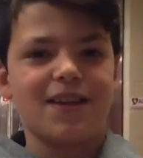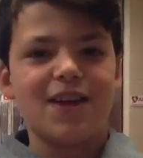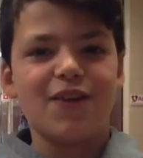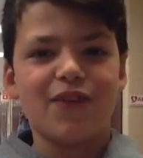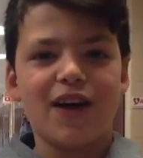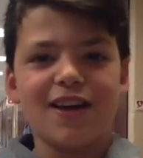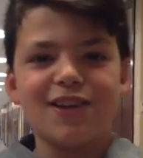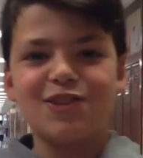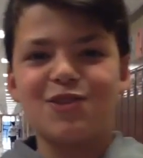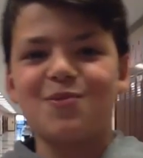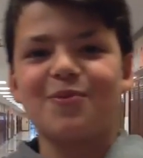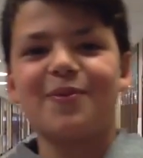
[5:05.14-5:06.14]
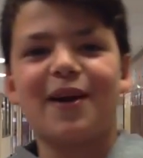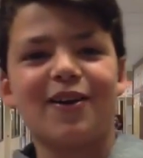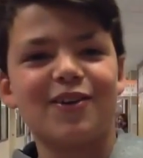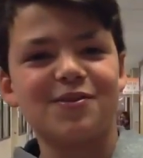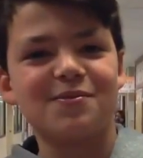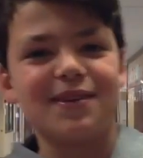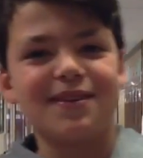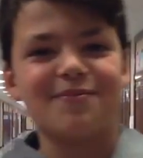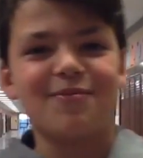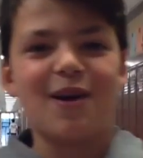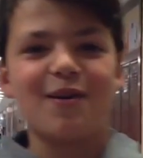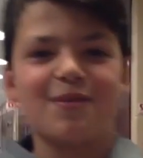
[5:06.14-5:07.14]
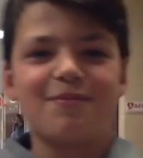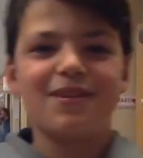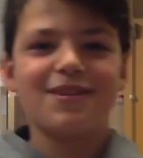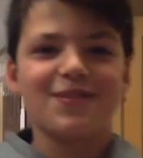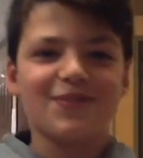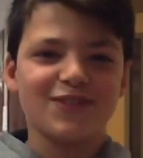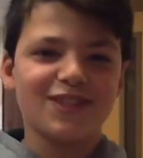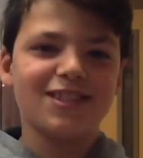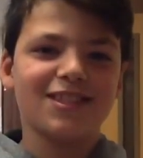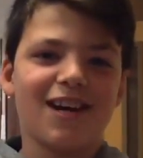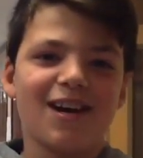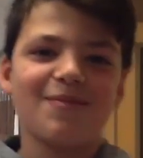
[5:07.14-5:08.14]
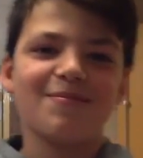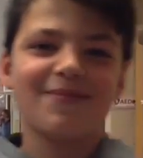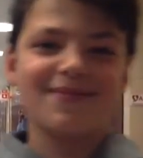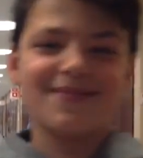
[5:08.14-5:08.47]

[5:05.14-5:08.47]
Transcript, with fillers: If I had a superpower, it would be, probably be to freeze time.